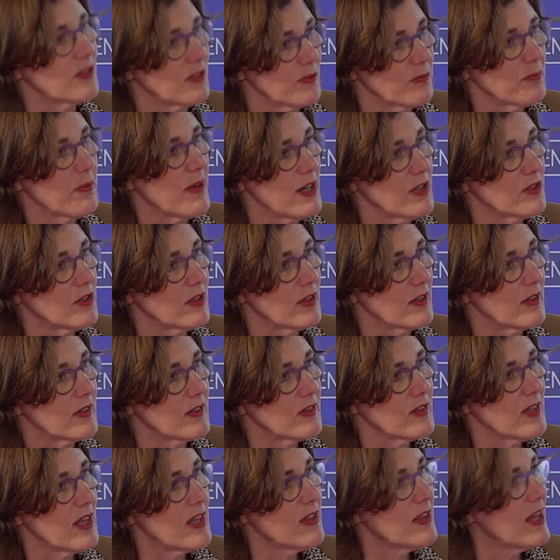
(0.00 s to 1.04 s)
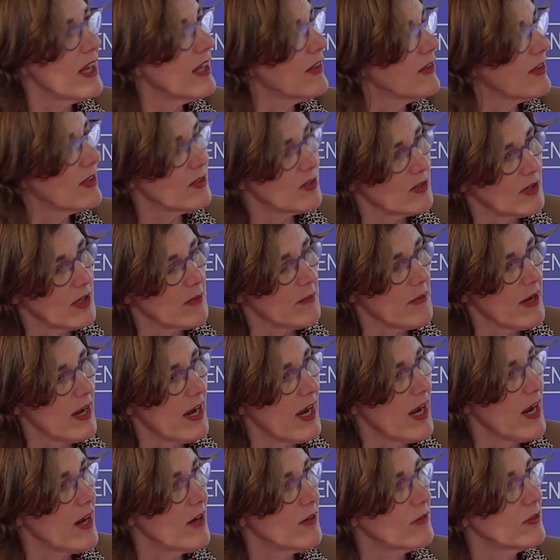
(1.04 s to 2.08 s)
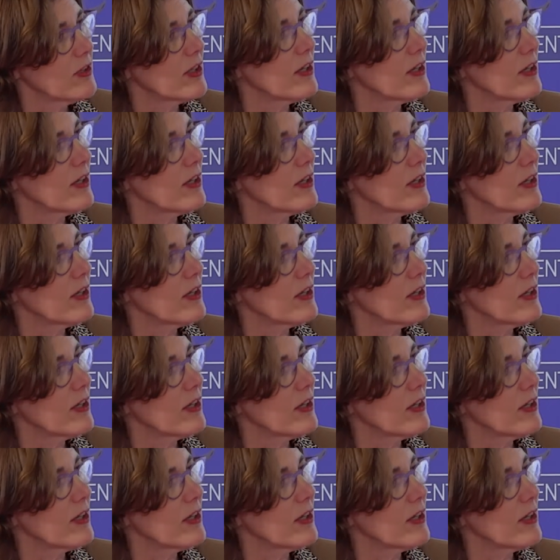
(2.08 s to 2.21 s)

of patients. They think that somehow the